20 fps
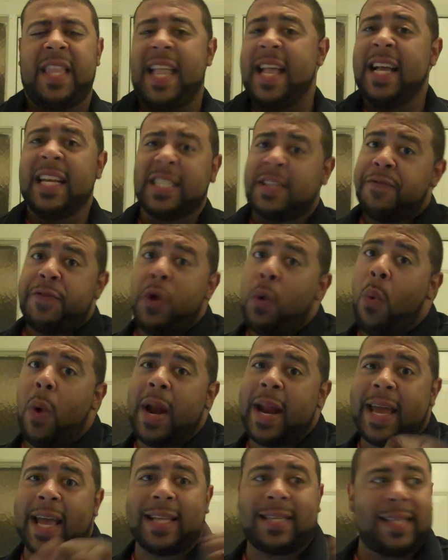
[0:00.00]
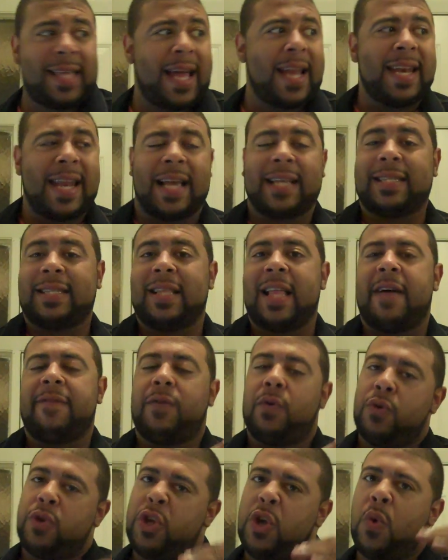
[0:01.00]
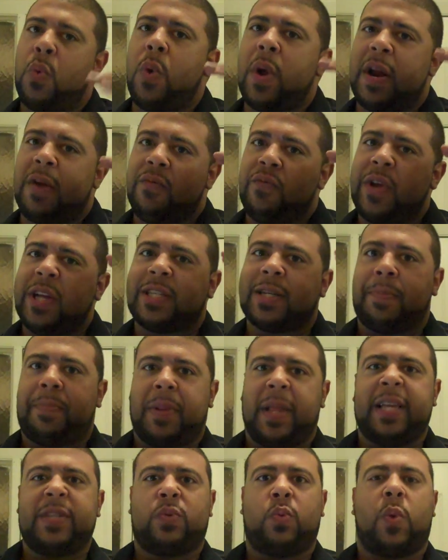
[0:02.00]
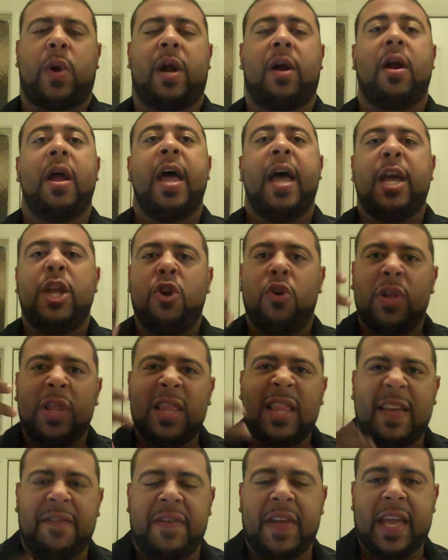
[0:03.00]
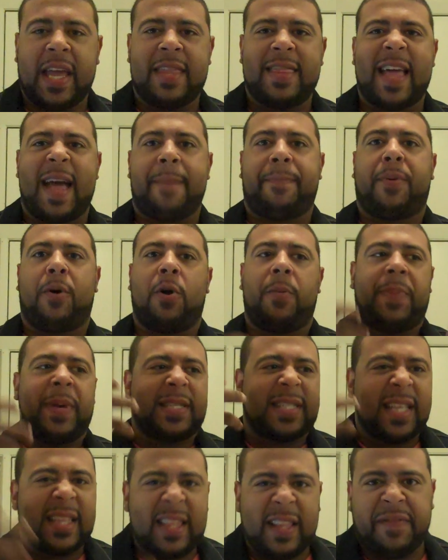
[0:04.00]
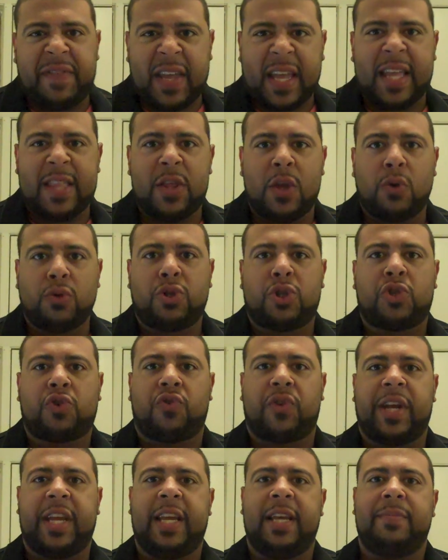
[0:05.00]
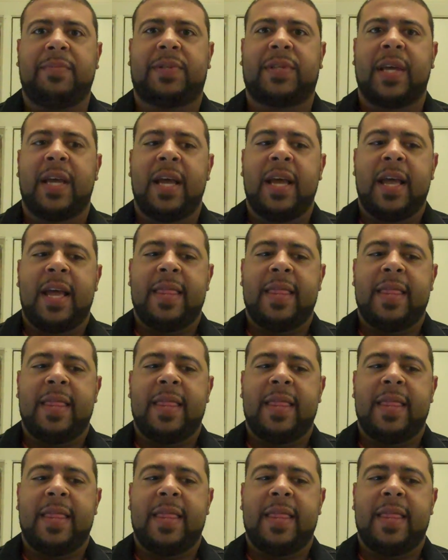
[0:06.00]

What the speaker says: Because if you want to get to that next level, you want to reach a place where you're living in that purpose and living in those dreams,